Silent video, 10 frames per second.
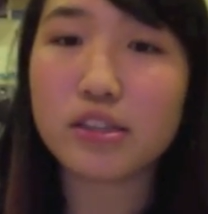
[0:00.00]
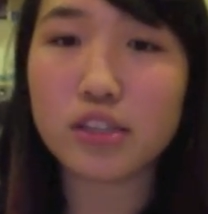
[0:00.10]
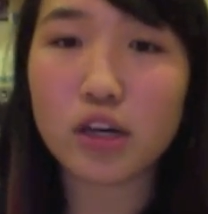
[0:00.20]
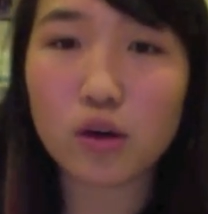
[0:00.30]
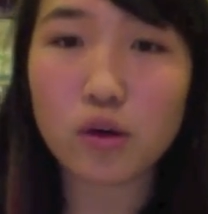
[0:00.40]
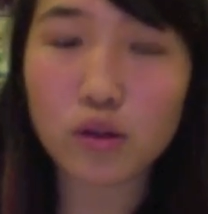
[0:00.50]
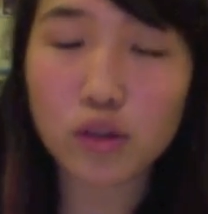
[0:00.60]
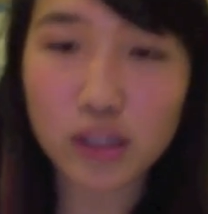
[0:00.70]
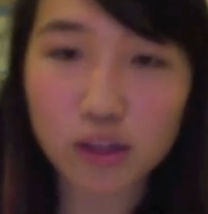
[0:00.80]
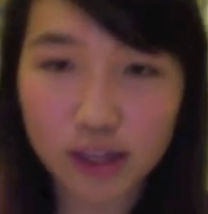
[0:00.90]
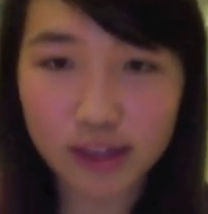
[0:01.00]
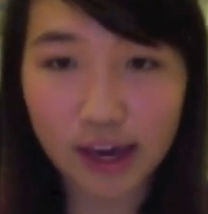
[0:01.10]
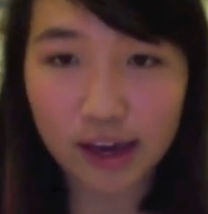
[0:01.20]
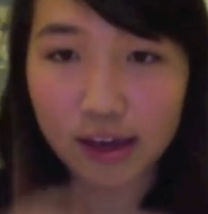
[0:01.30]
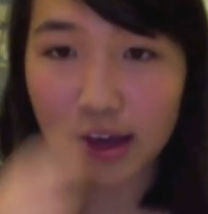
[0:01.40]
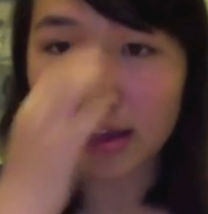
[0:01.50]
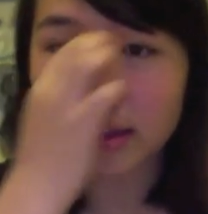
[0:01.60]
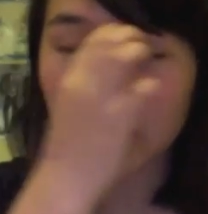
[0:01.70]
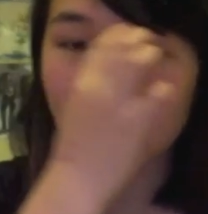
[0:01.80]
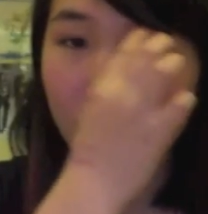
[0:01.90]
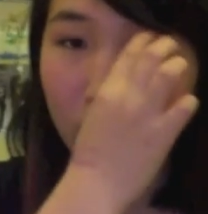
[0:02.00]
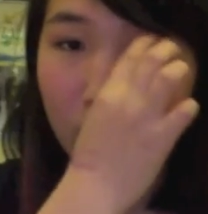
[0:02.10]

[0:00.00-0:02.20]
So you can look at that. And then,